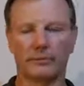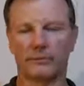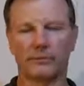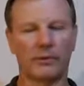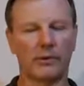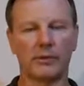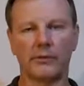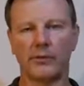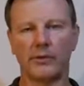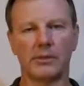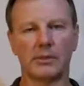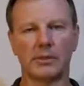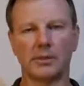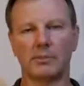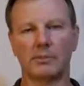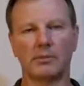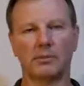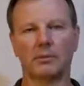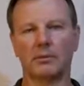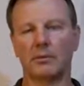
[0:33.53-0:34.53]
Very, very
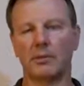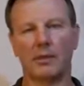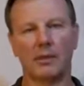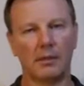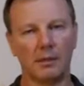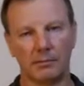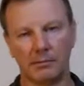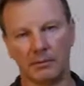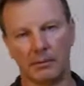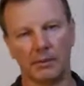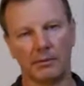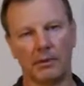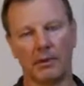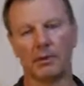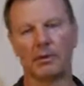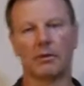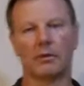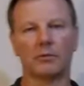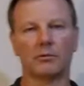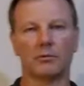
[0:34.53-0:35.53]
simple. It's been around
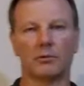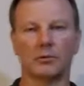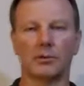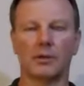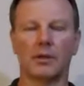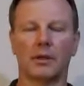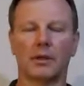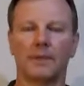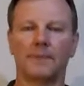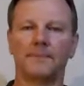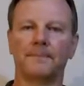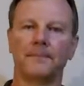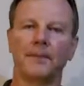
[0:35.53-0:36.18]
a long, long time.